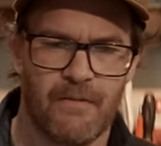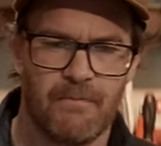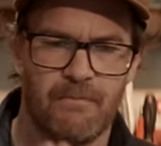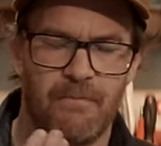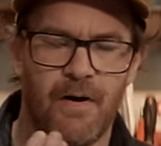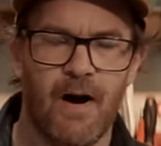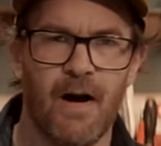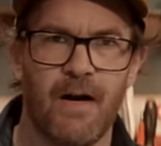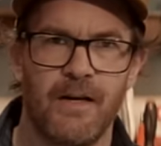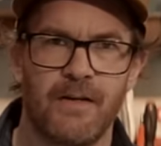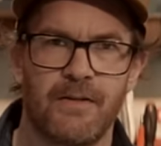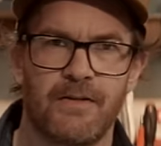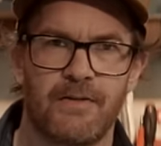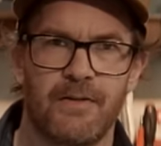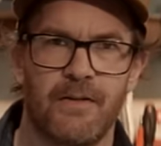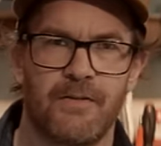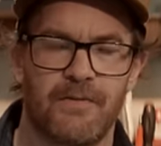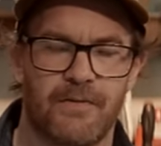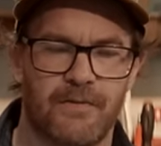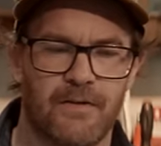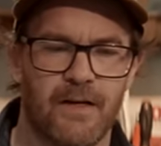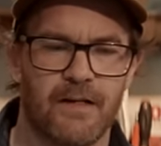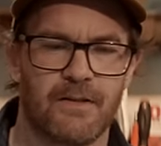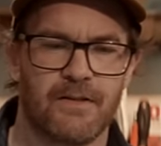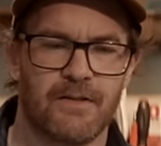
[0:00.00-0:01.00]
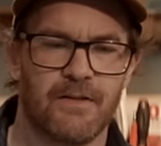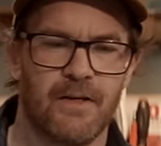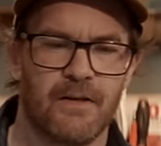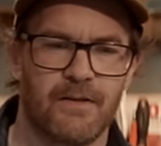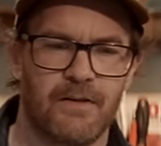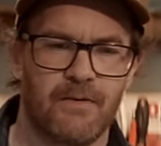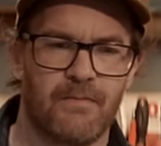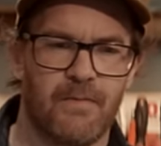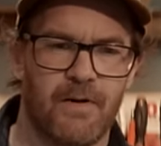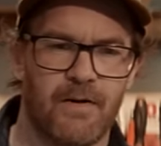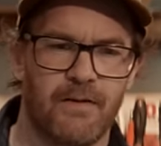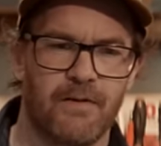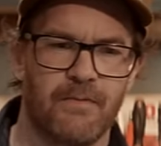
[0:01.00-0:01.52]
buying stuff that's
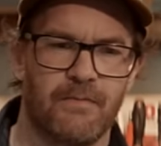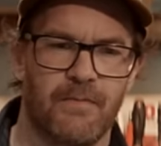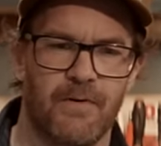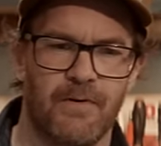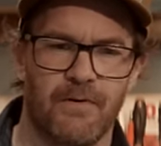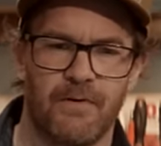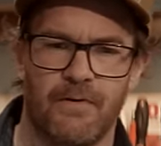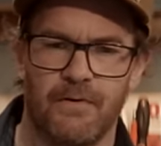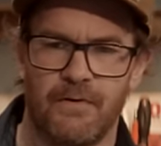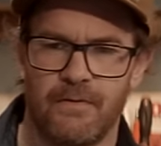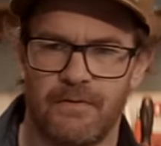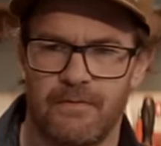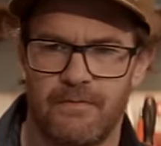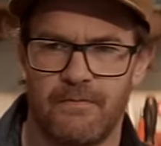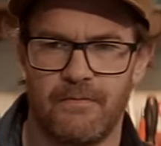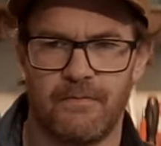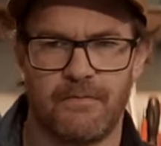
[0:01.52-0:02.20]
not available.